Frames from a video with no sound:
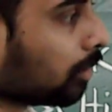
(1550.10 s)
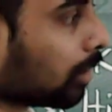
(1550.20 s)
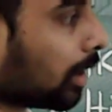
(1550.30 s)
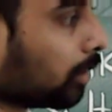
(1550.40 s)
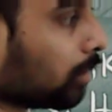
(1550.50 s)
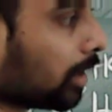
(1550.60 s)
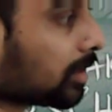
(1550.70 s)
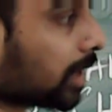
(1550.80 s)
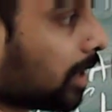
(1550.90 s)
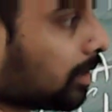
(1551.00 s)
are you
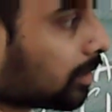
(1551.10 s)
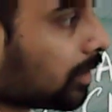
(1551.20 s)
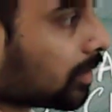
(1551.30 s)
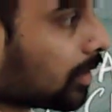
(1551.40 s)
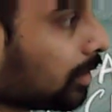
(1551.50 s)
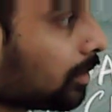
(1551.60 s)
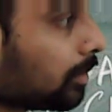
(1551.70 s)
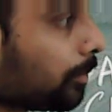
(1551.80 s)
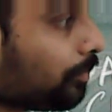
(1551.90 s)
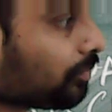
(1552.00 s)
understand this one?
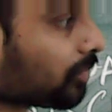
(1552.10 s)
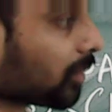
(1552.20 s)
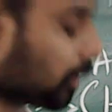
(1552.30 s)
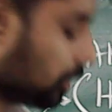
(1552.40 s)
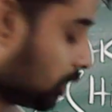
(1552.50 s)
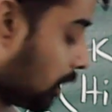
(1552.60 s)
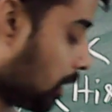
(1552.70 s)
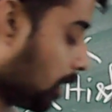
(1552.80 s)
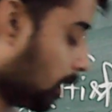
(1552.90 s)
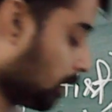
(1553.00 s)
The